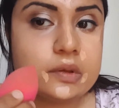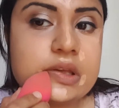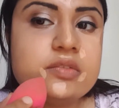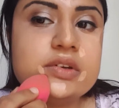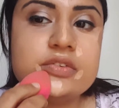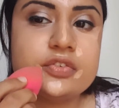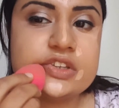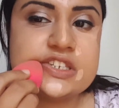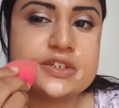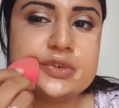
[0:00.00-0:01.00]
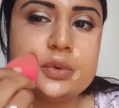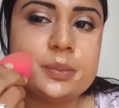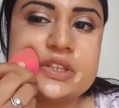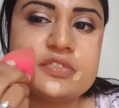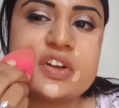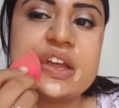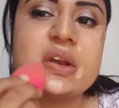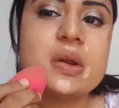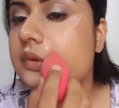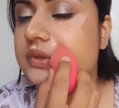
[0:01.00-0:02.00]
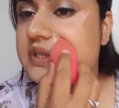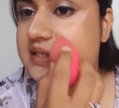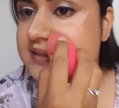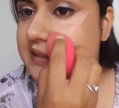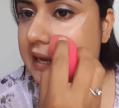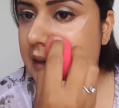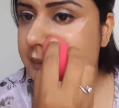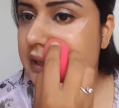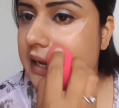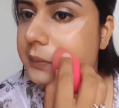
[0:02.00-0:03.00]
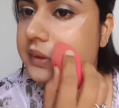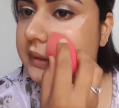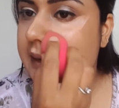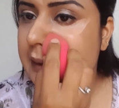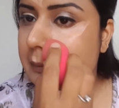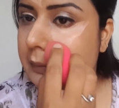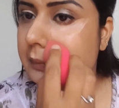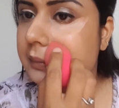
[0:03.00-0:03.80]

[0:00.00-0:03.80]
Even if it's a dupe, it's fine. So just dab and dab.